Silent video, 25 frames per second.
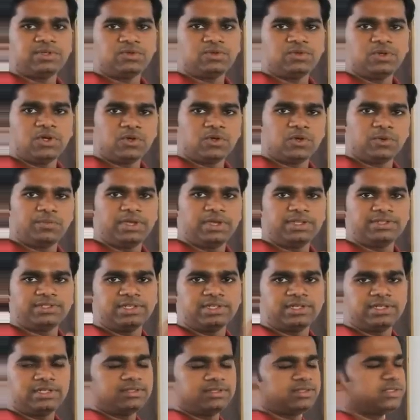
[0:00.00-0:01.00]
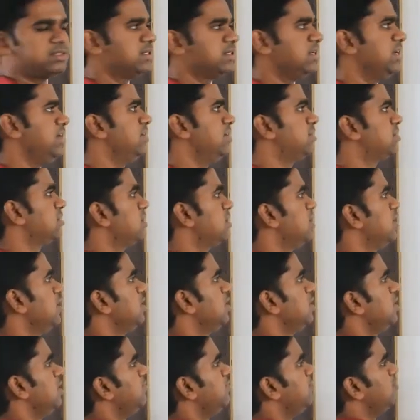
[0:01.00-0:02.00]
you have to measure in straight.
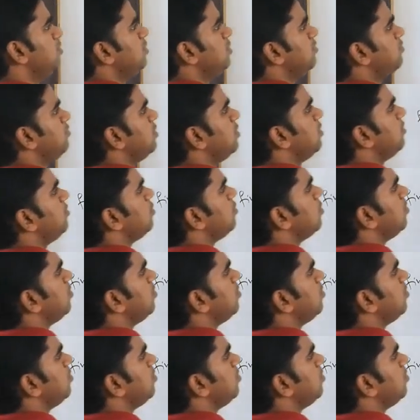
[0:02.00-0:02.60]
If you